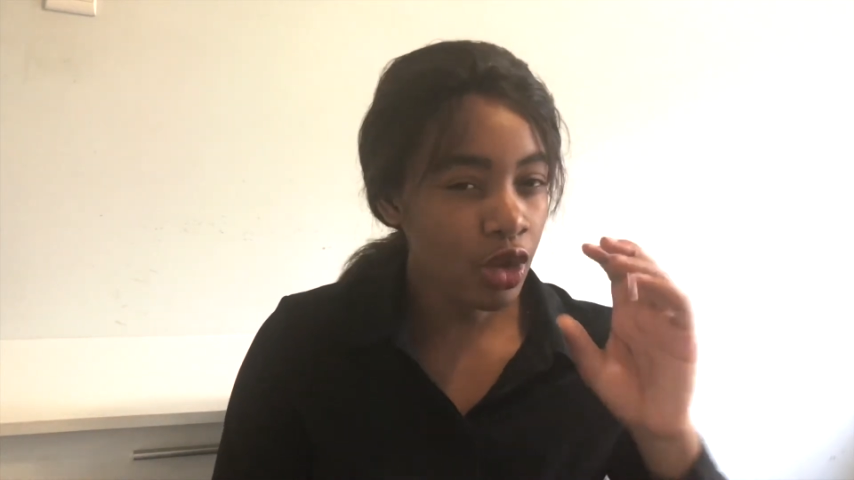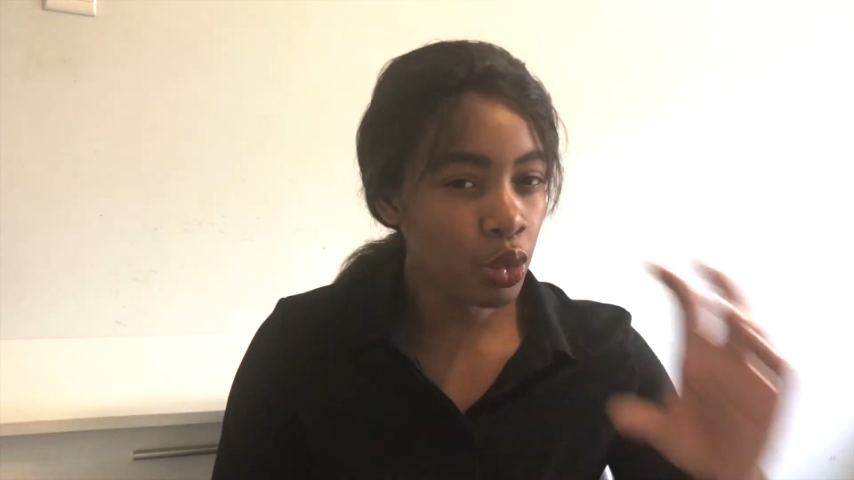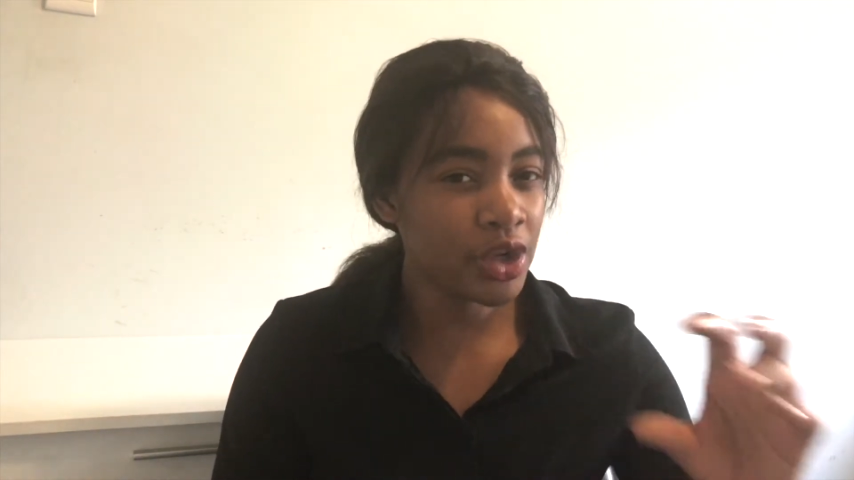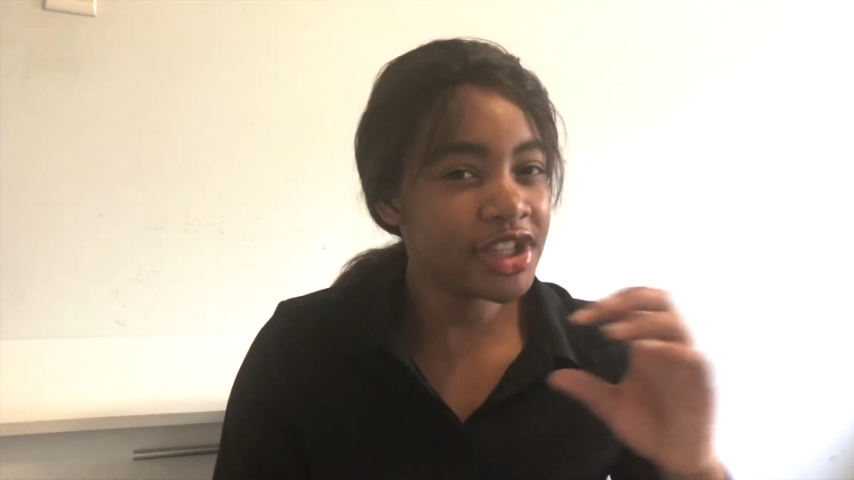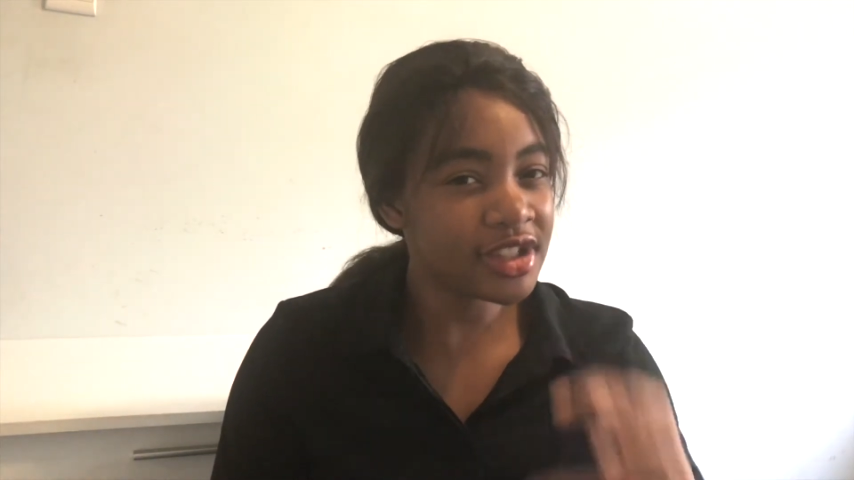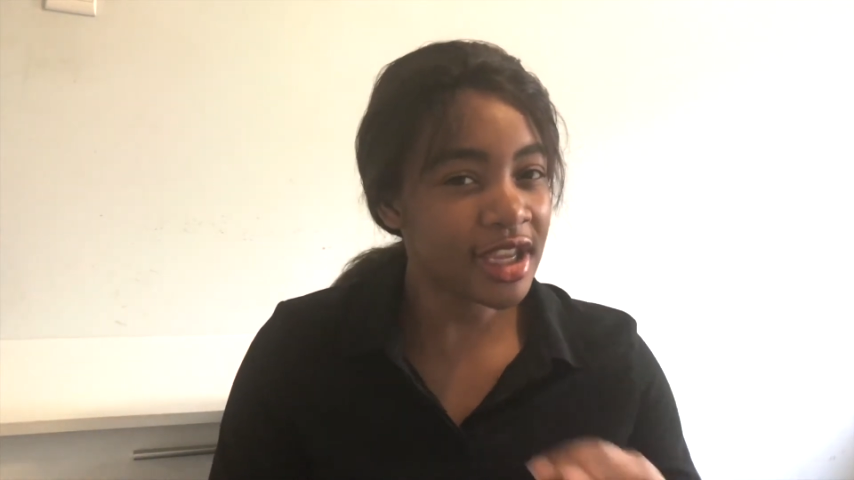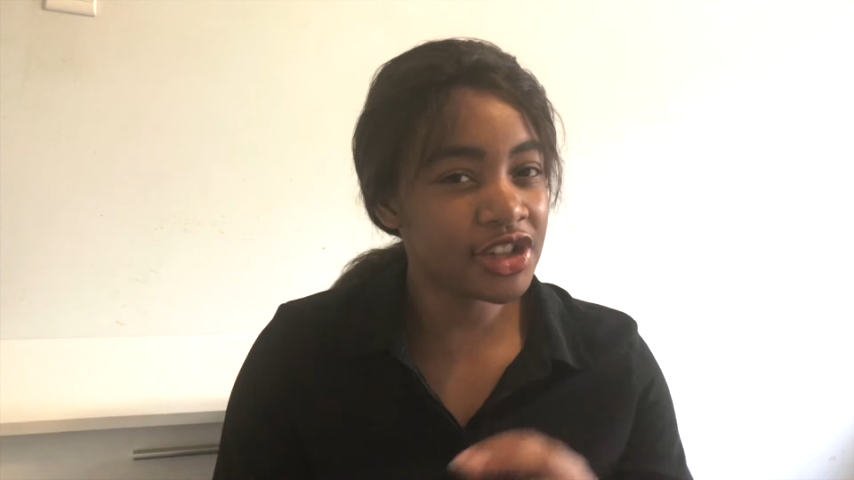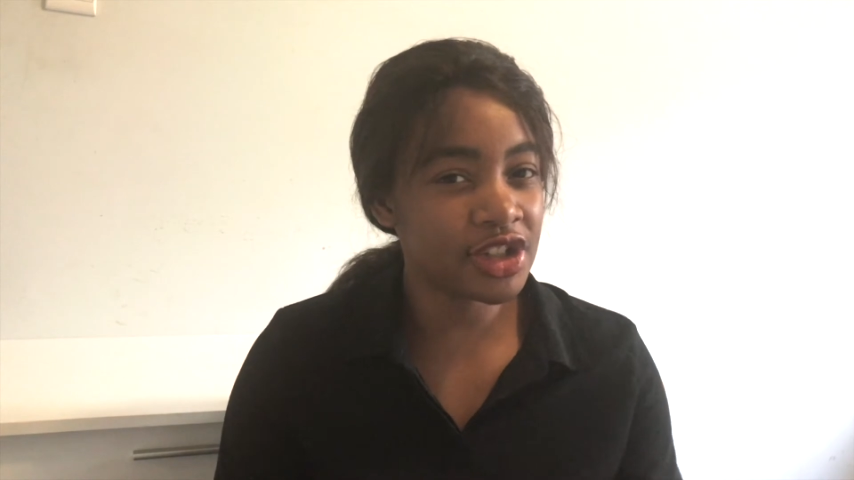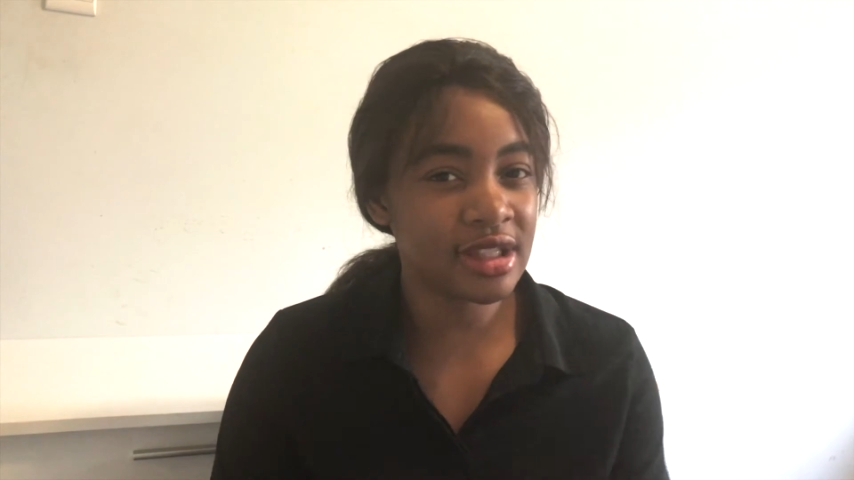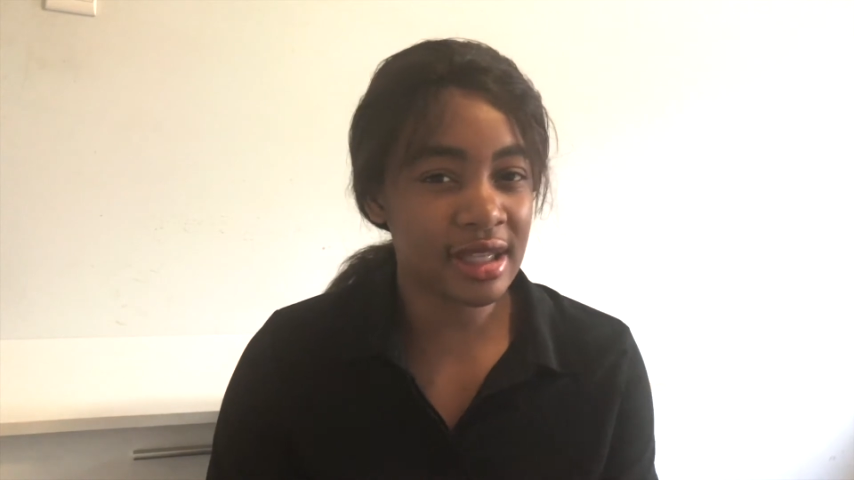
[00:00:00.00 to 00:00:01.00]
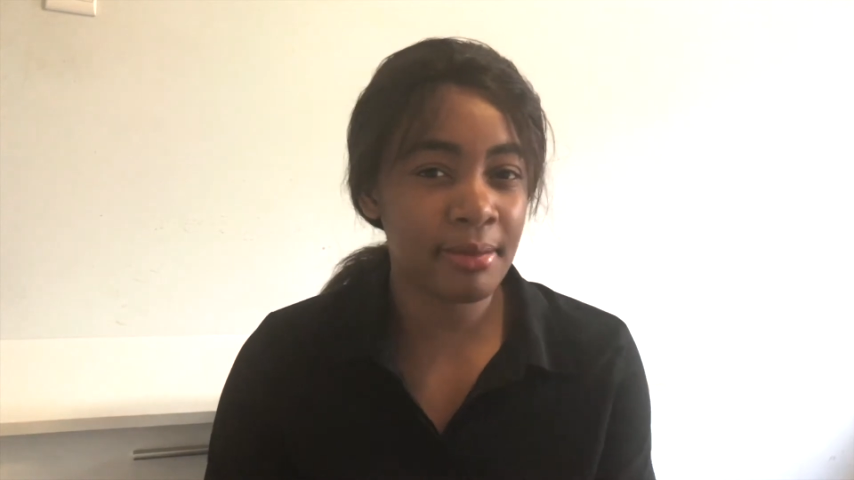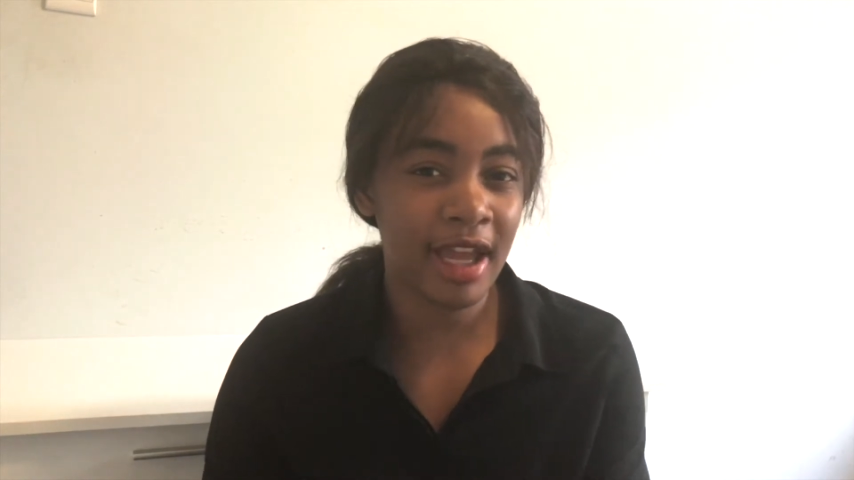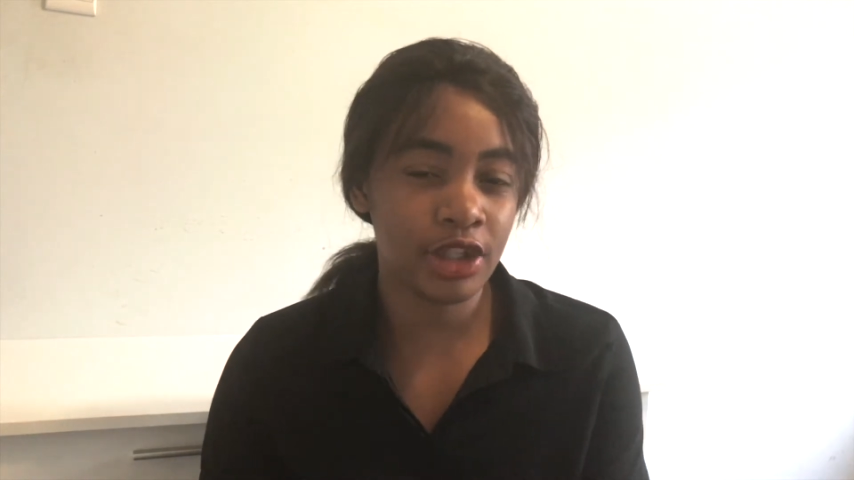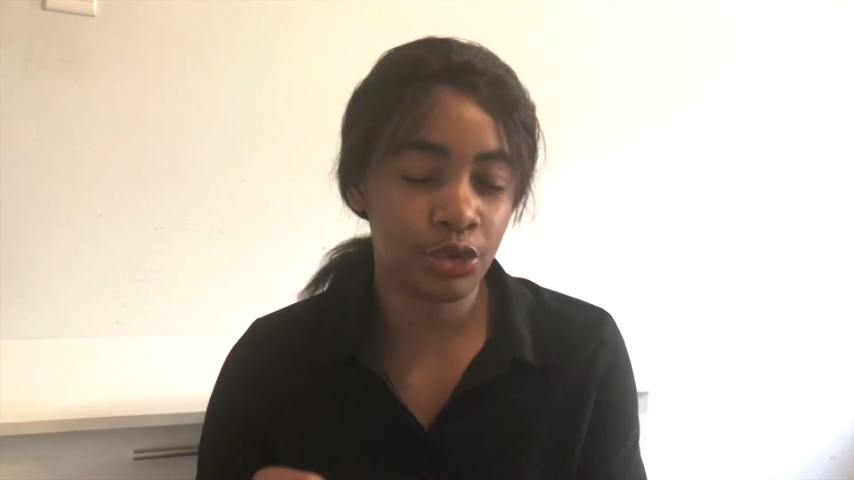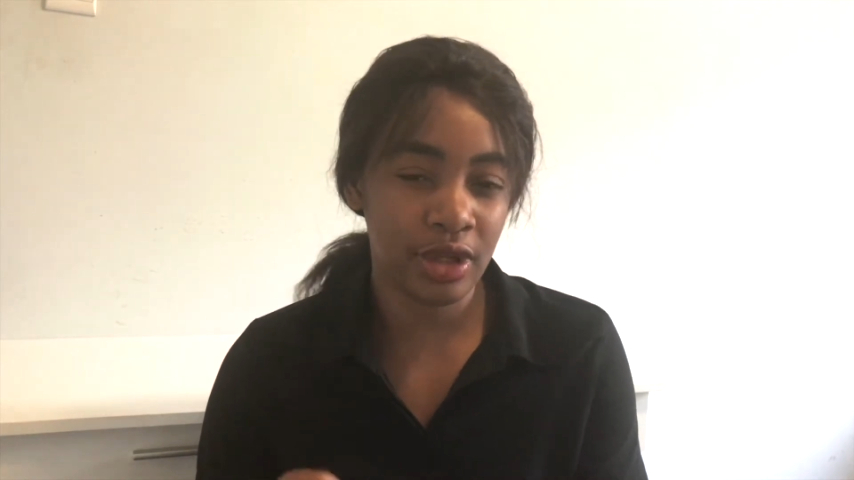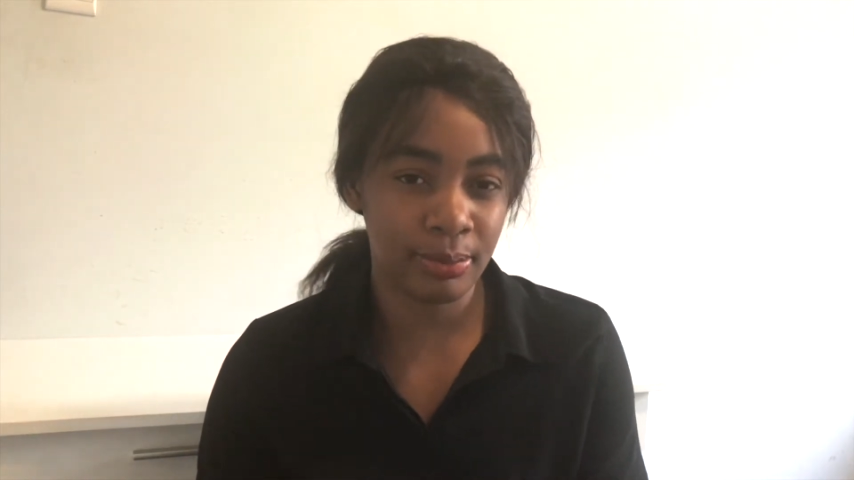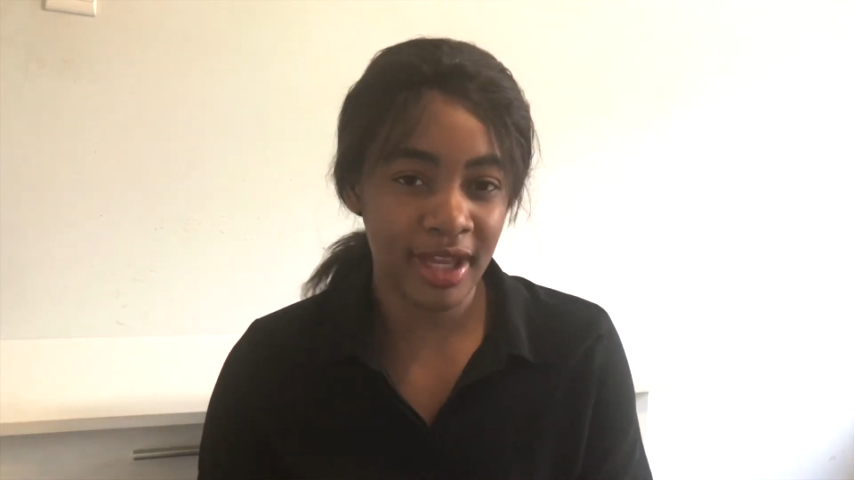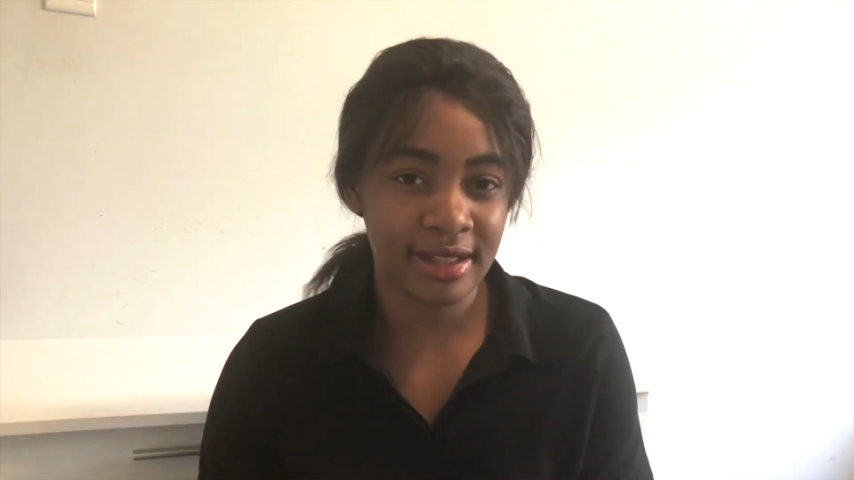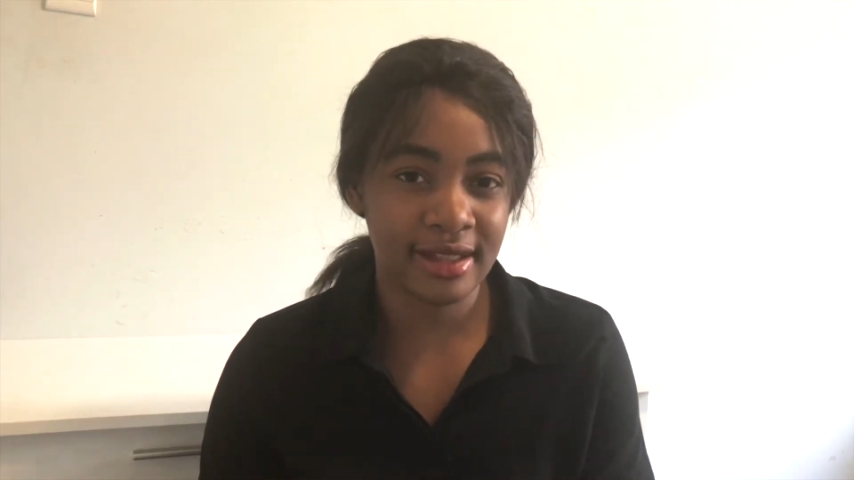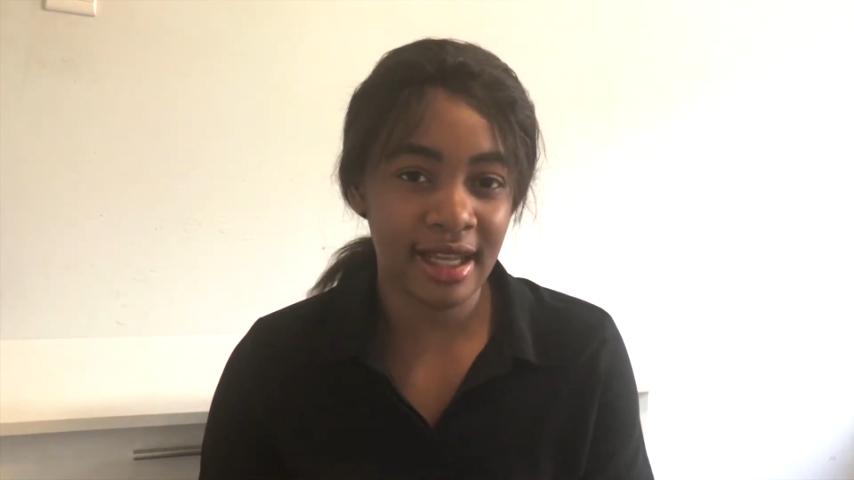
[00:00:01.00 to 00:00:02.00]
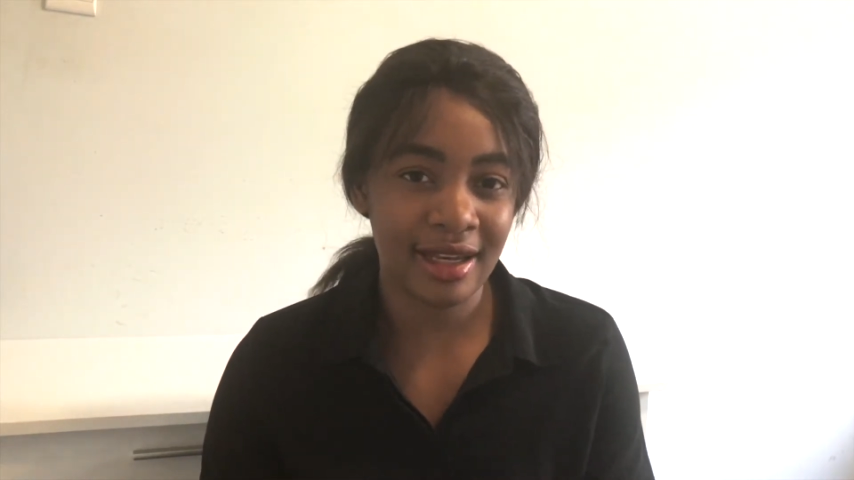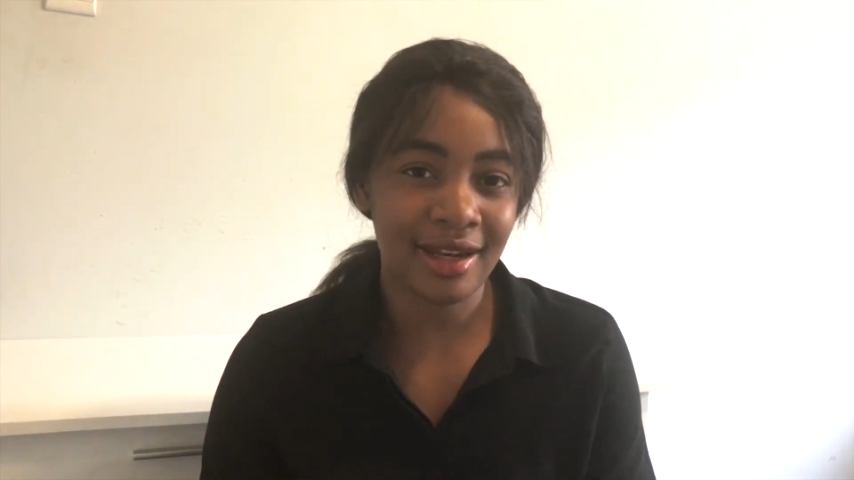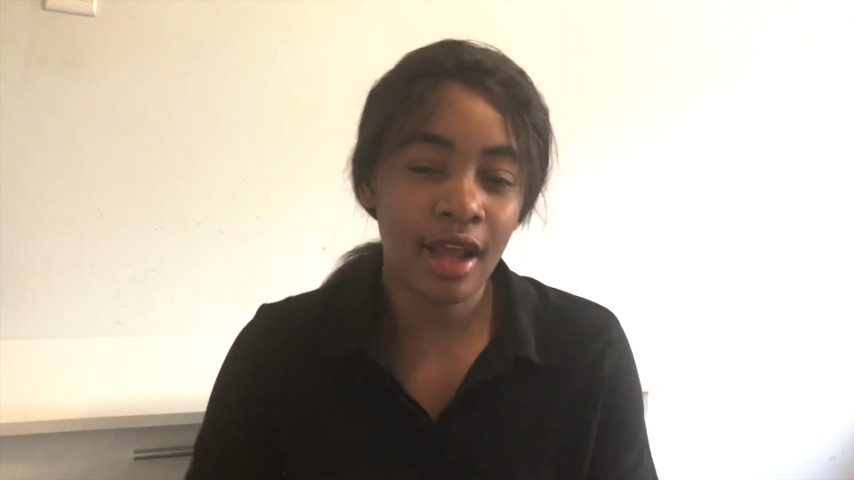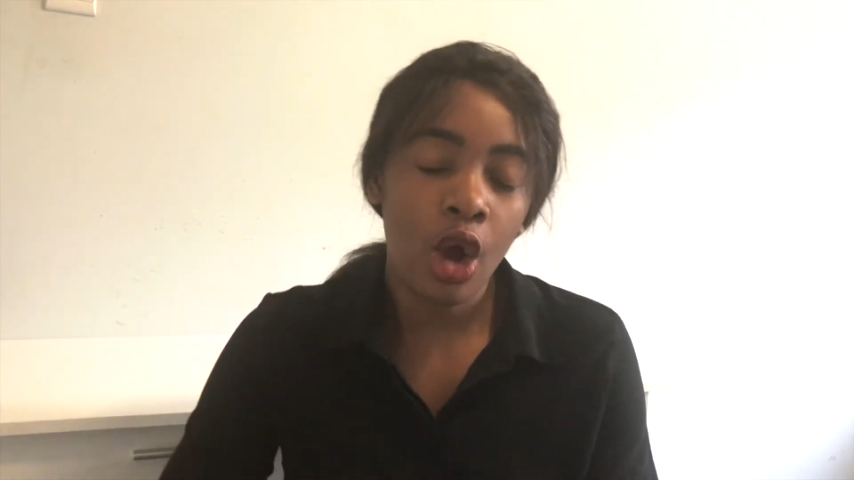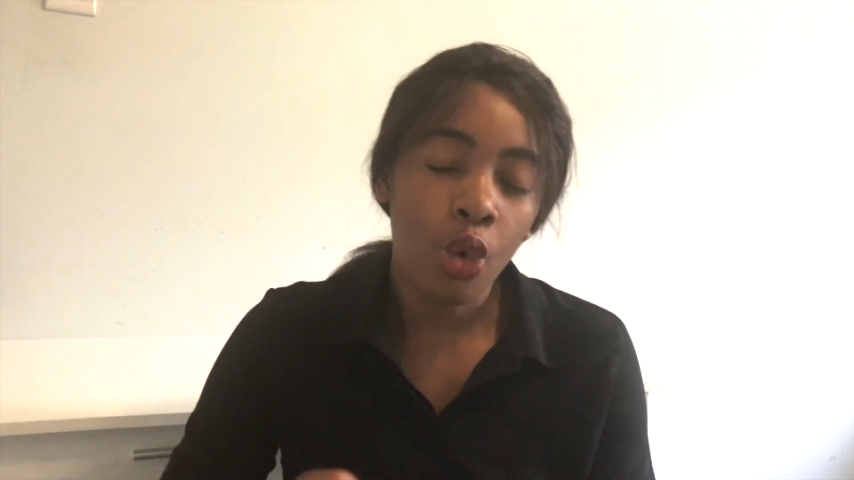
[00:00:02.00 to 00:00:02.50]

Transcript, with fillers: which sections am I doing best in?